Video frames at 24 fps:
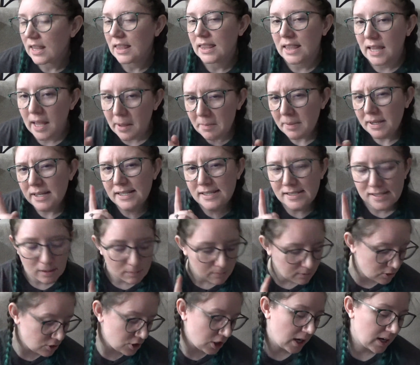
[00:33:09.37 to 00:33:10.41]
Let me
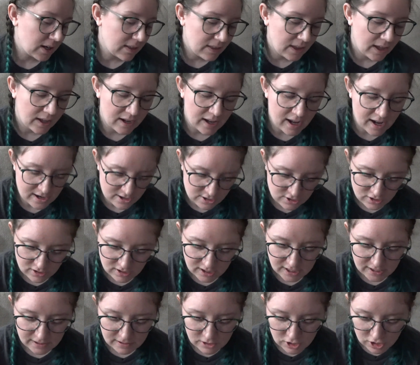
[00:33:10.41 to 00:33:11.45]
double check that,
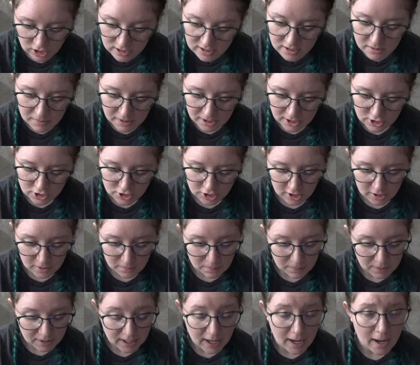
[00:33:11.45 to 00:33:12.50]
actually, just to make
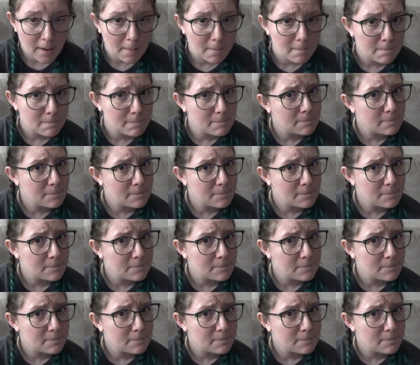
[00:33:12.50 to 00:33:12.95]
sure, but I'm